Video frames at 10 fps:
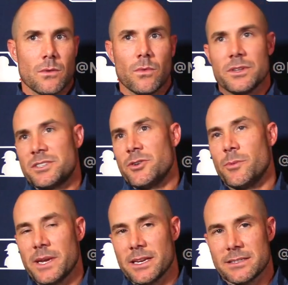Well, it's new
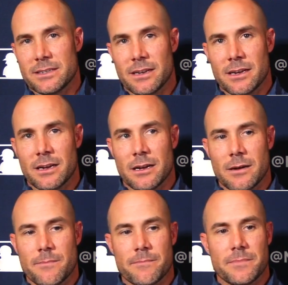because,
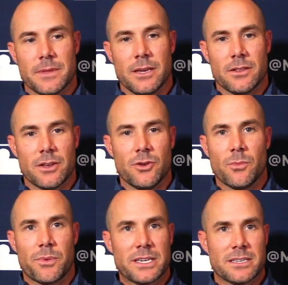you know, the new
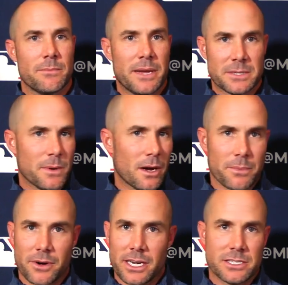president of baseball
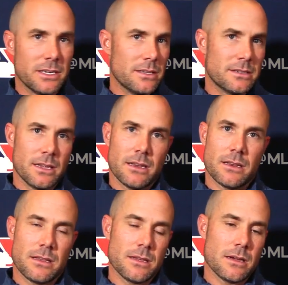operations and,
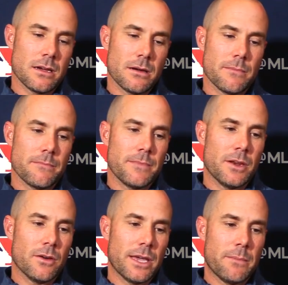you
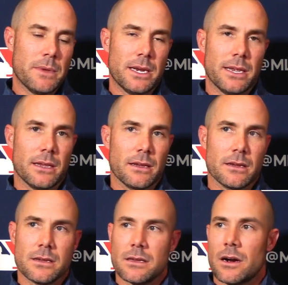know, him meeting
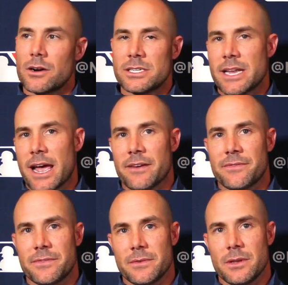our staff,
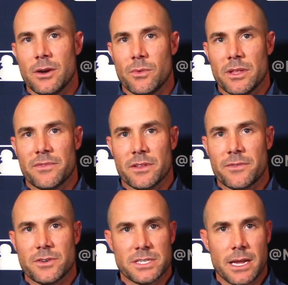you know, really for the
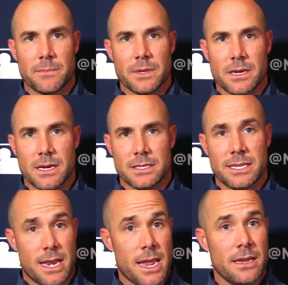first time
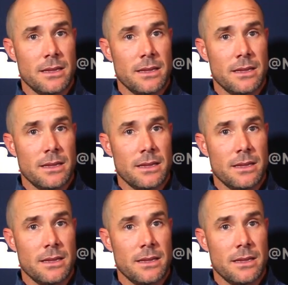today,